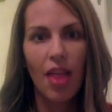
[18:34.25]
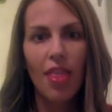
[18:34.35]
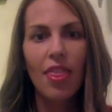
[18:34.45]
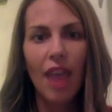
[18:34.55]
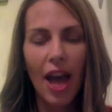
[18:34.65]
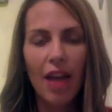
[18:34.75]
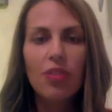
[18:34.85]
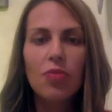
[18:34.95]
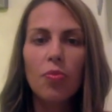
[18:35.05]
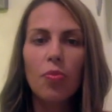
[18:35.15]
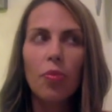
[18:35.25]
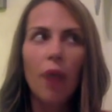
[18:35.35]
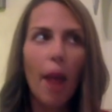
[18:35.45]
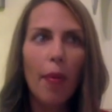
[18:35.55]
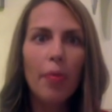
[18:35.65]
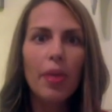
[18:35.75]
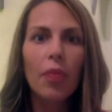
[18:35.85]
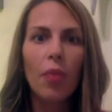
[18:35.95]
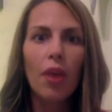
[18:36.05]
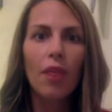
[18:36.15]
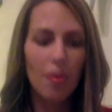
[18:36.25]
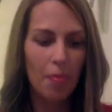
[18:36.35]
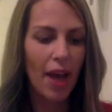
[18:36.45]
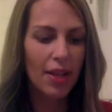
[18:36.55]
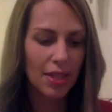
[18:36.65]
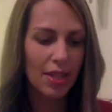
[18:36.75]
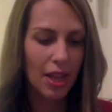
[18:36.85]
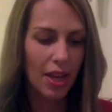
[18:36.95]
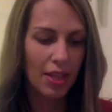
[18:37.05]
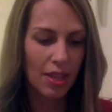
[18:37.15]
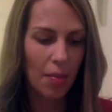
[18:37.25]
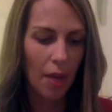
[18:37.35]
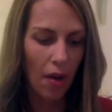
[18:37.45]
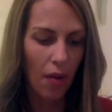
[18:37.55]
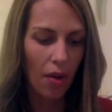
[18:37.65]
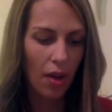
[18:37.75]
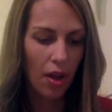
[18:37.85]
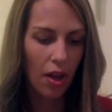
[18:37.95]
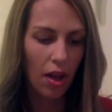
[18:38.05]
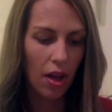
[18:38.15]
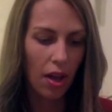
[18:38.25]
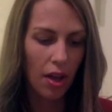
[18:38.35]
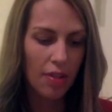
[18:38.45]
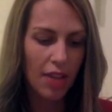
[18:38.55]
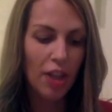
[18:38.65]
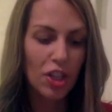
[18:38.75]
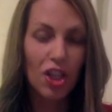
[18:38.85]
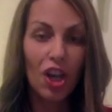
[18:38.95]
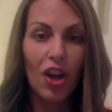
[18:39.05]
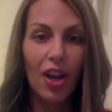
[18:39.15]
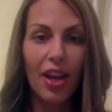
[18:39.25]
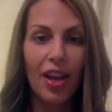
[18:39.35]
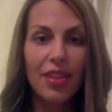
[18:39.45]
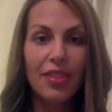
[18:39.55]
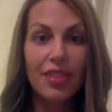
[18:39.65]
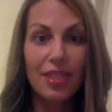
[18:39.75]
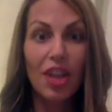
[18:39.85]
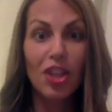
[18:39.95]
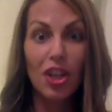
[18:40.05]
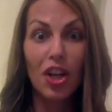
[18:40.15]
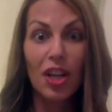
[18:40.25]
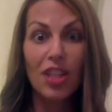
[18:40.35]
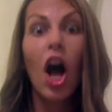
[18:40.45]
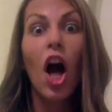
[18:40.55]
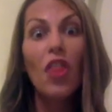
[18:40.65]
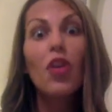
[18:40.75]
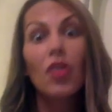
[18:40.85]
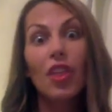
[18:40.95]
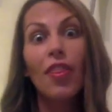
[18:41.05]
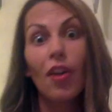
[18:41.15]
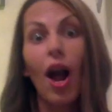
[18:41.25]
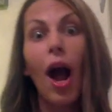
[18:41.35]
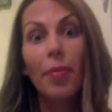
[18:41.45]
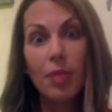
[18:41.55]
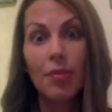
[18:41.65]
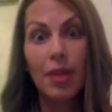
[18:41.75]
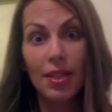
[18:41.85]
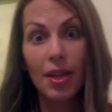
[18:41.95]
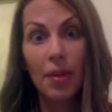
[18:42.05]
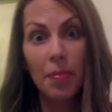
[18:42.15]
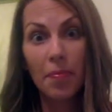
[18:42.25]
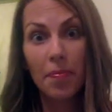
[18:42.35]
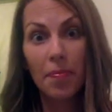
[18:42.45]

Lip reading: That is probably one of the best things about Sagittarius, other than their optimism,